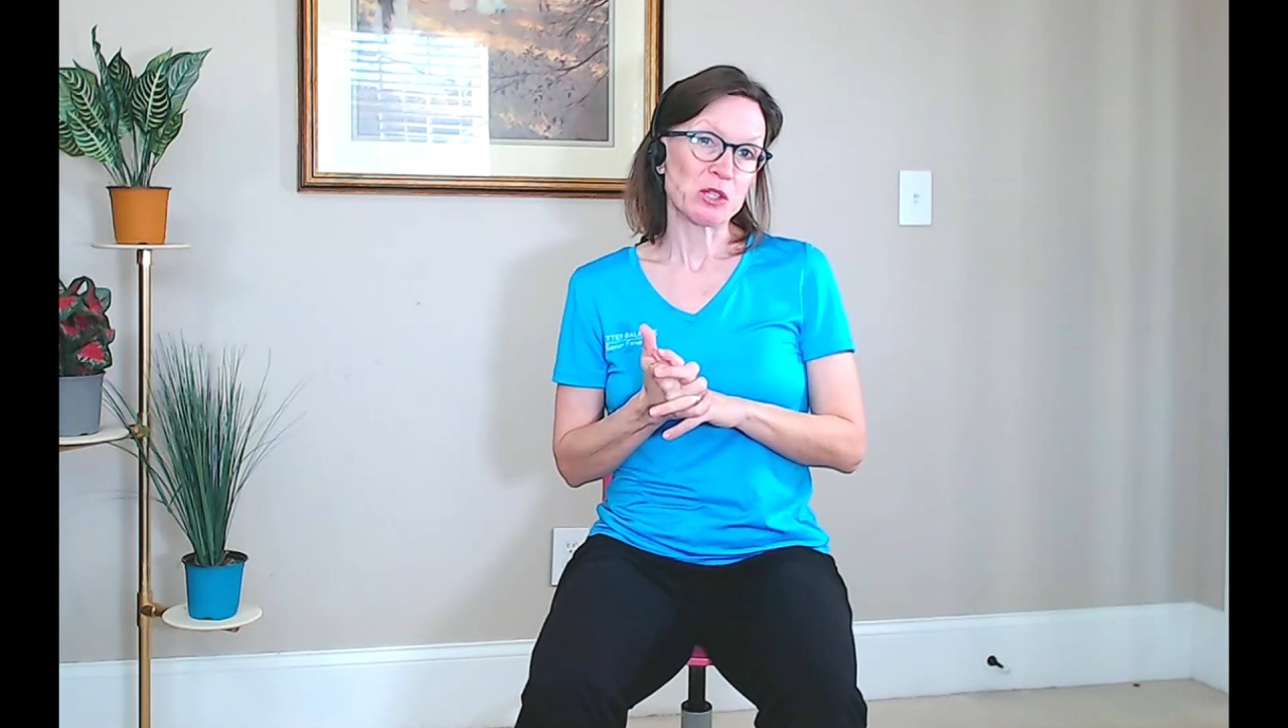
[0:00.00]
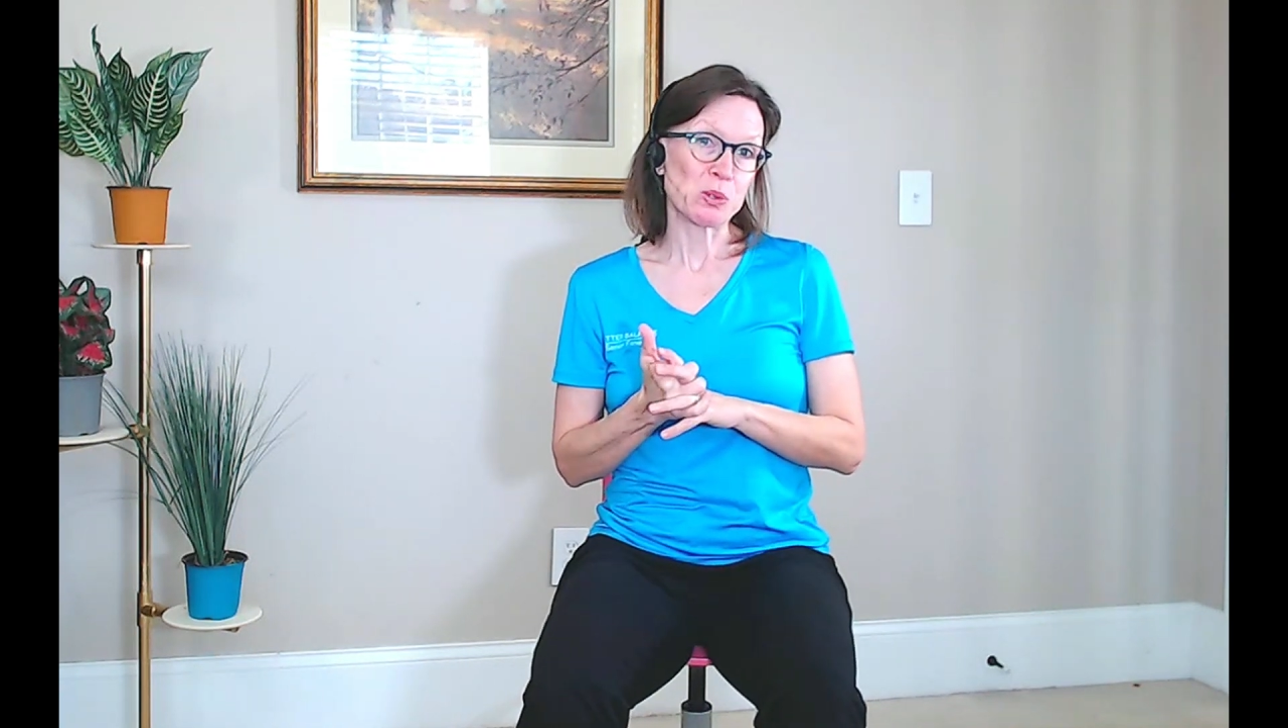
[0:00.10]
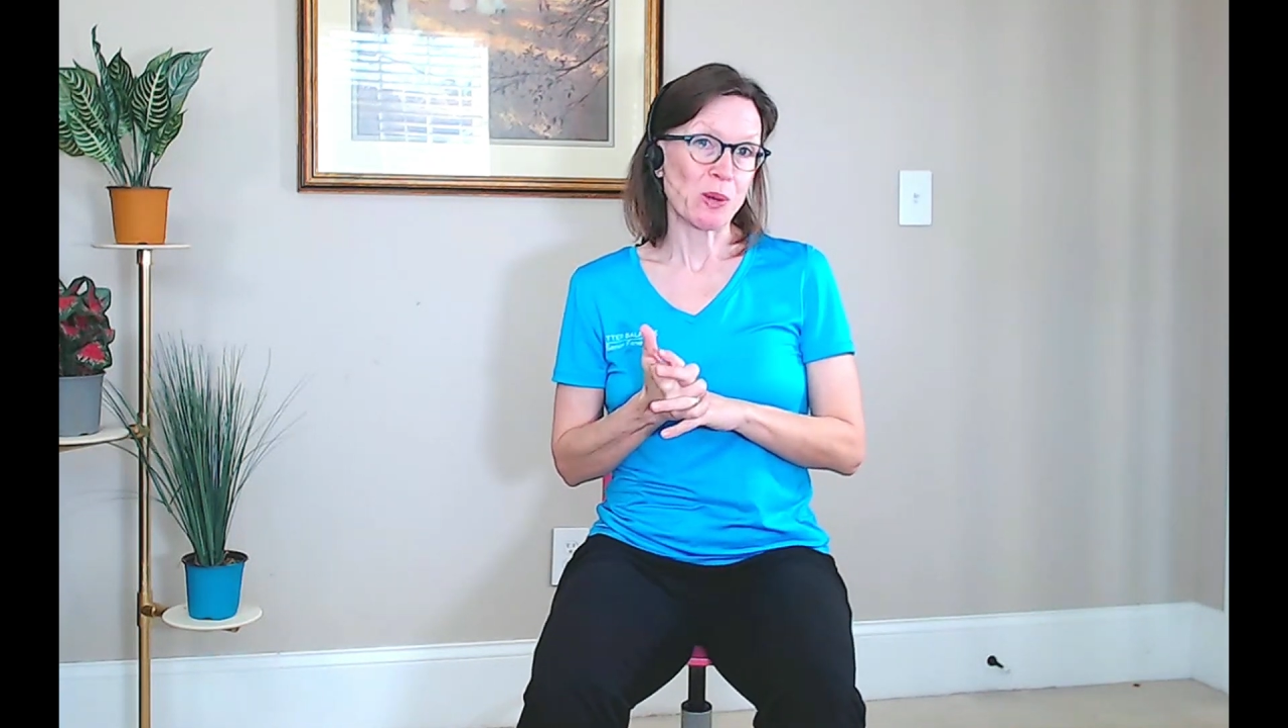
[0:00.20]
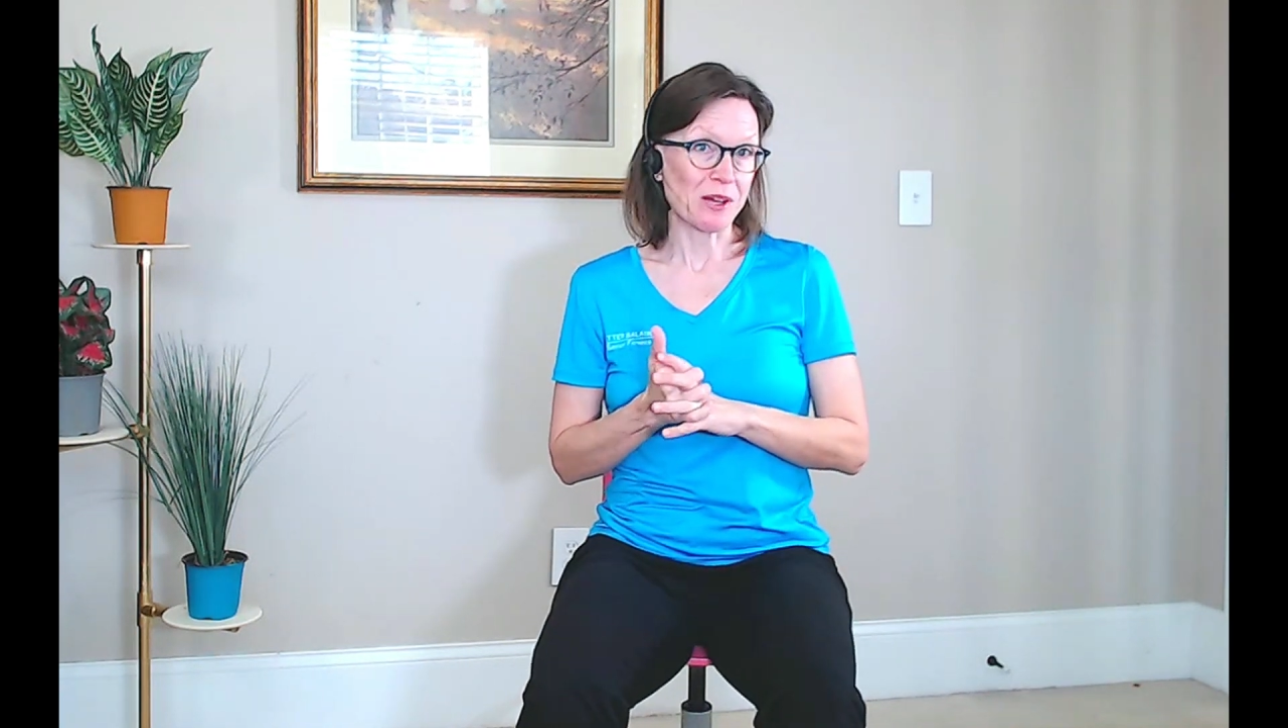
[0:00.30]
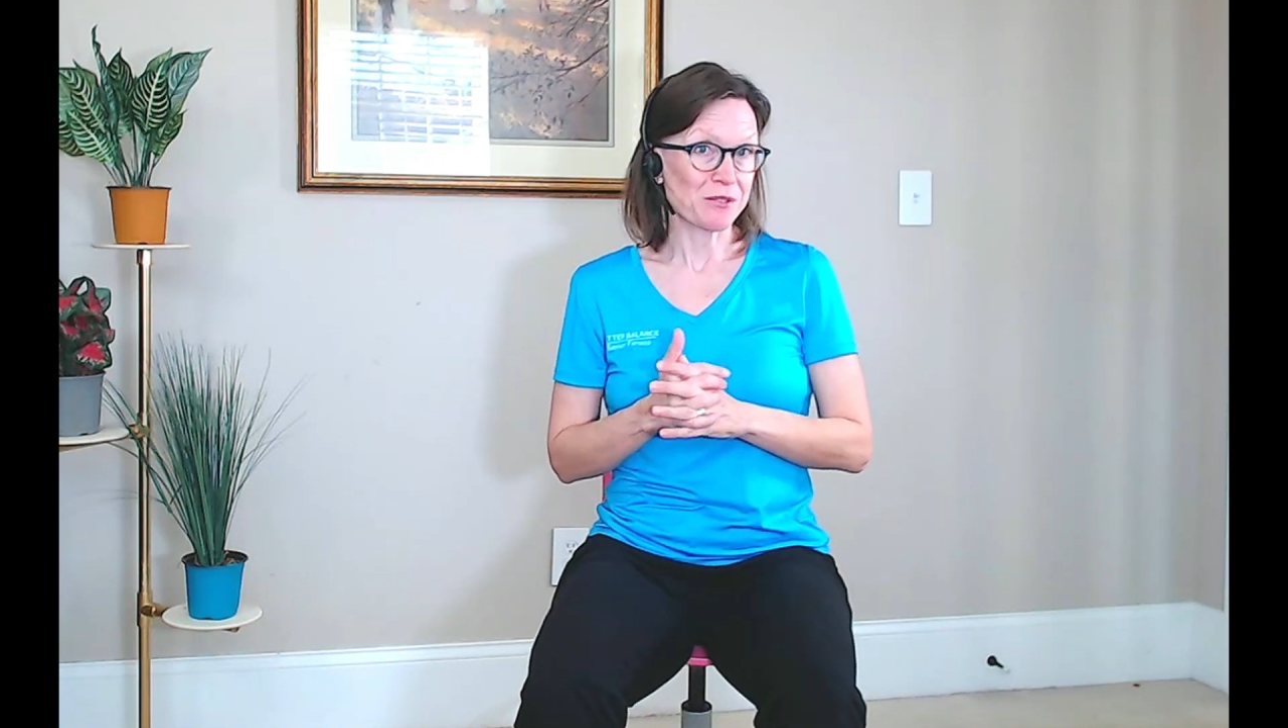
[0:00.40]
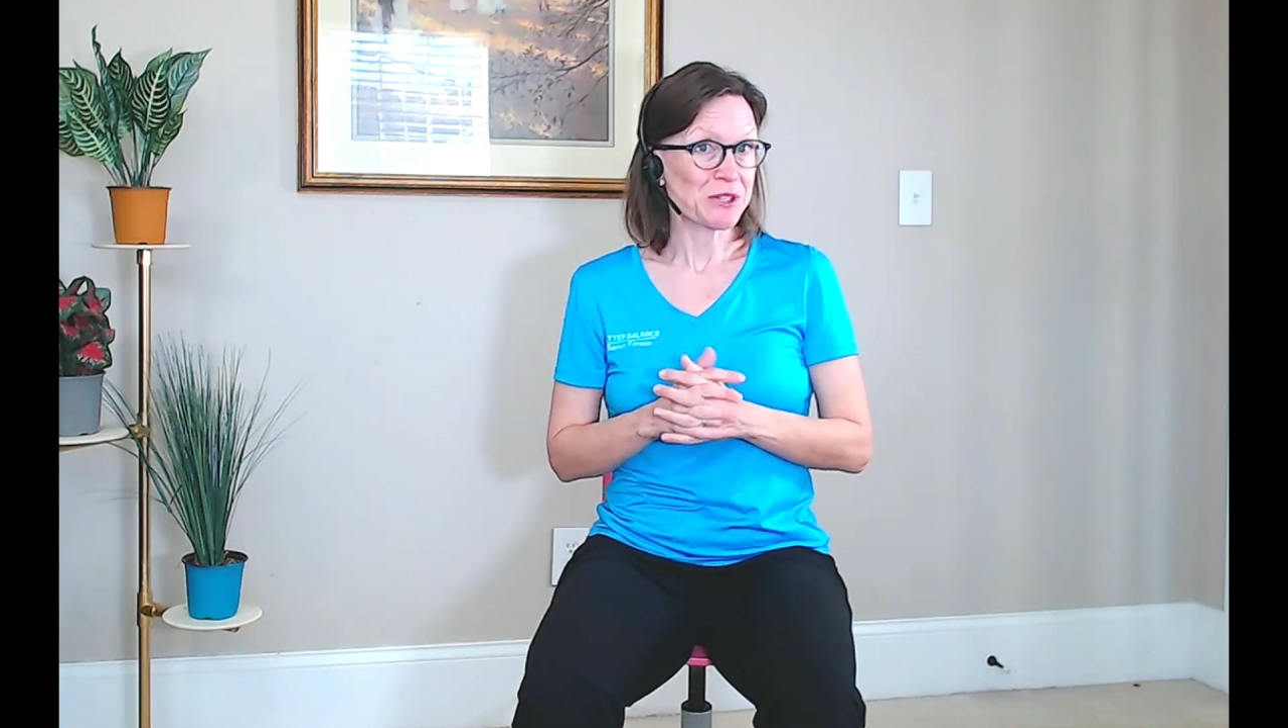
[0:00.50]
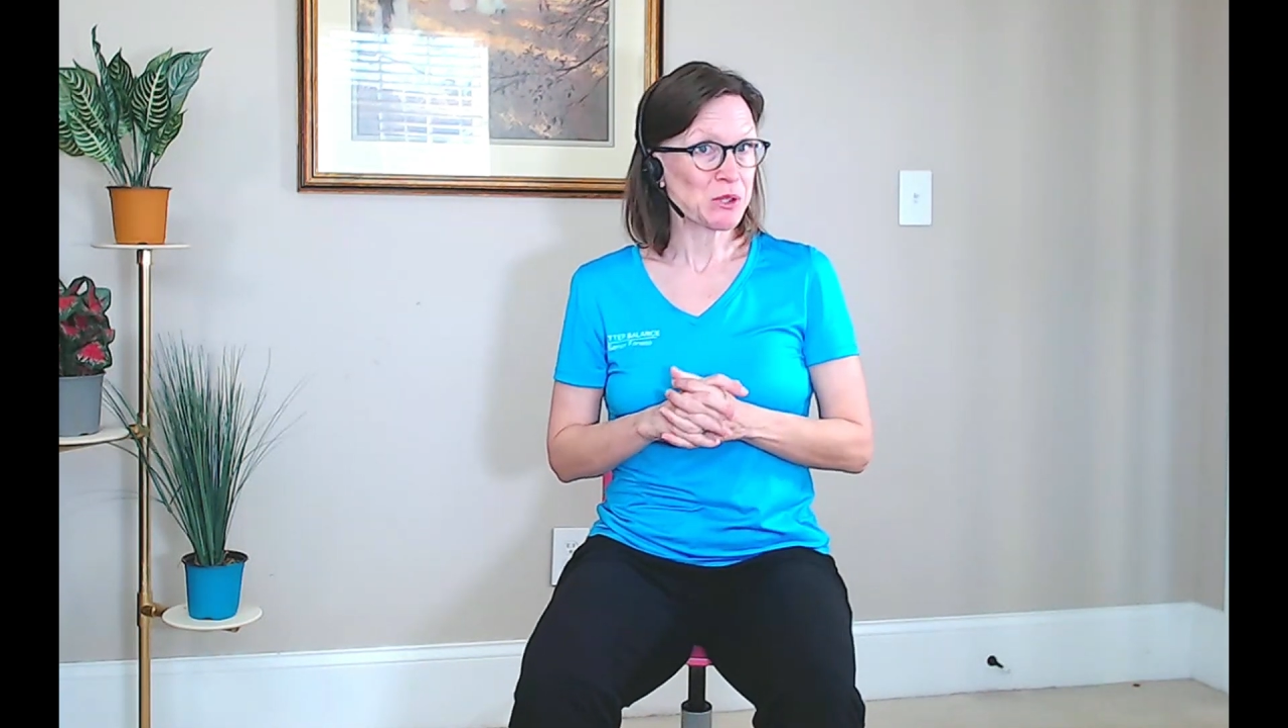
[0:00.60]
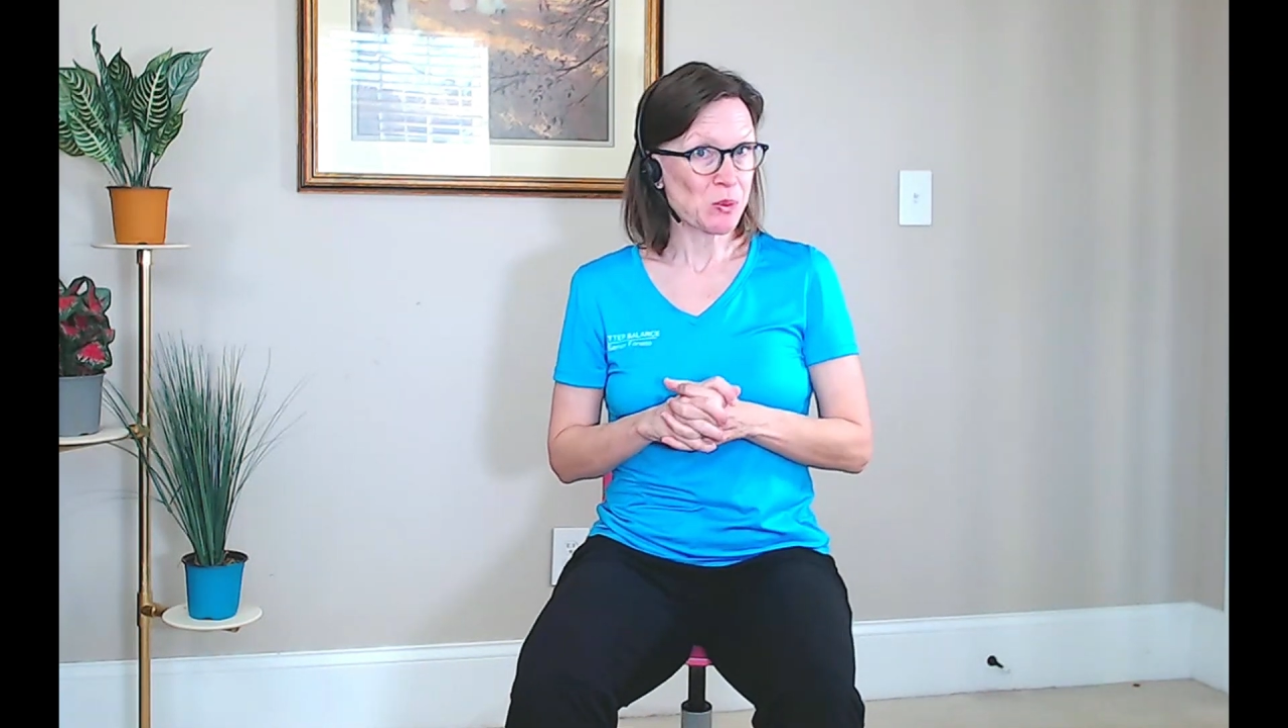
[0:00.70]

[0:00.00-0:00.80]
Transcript: 12 to